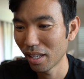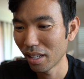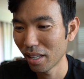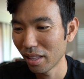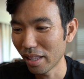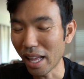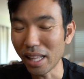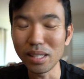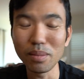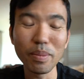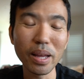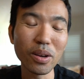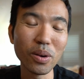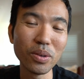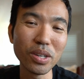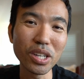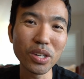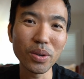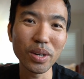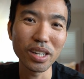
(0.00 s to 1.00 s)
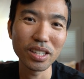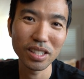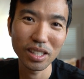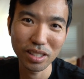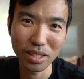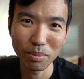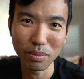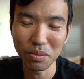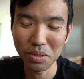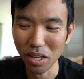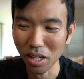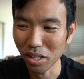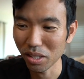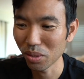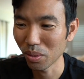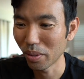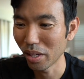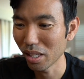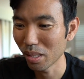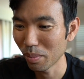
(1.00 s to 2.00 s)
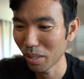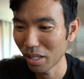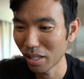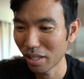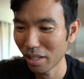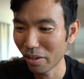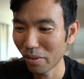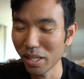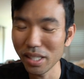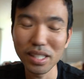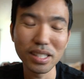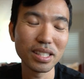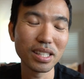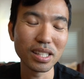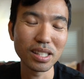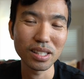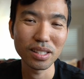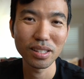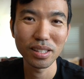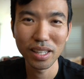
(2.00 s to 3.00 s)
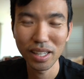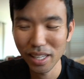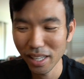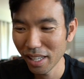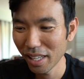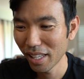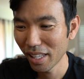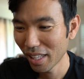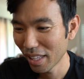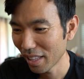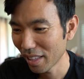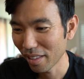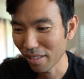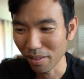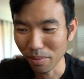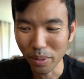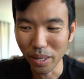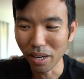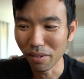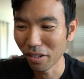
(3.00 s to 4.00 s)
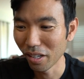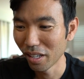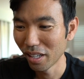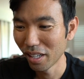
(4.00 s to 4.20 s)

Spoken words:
That's my only criticism of Joshua Weissman. The rest is just whatever.